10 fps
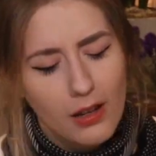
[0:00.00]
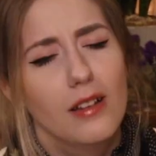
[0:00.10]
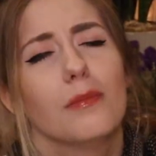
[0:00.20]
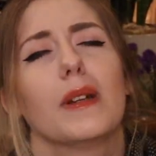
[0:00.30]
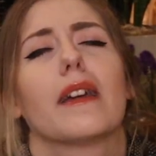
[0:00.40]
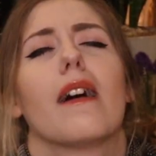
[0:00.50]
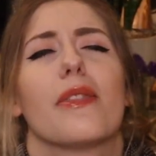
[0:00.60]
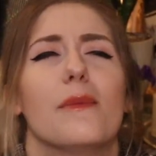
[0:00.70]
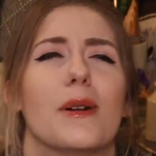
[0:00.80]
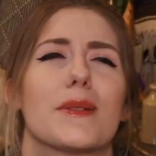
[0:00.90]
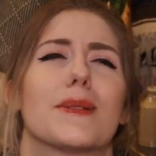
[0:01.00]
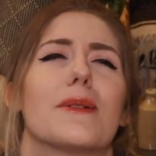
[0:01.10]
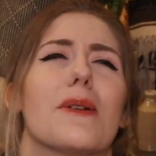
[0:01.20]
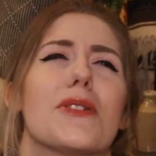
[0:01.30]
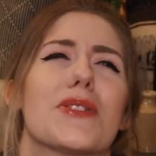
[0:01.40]
Oh my god, the most
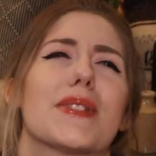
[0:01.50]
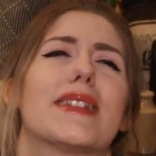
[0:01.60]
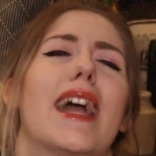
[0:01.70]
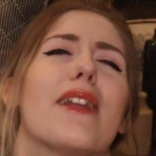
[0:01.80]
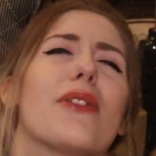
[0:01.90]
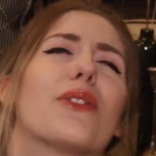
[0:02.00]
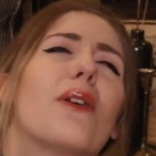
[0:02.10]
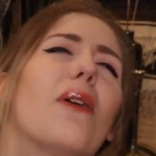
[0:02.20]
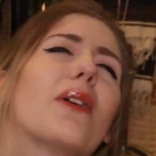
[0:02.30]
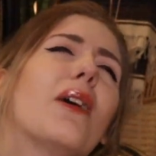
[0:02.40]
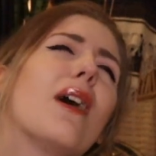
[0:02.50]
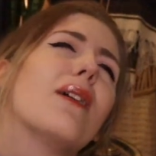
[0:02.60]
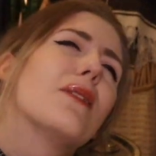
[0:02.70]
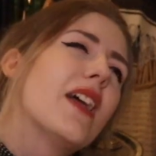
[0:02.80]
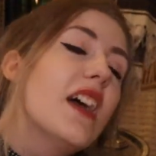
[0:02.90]
gorgeous Kenneth Cole
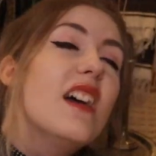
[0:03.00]
coat.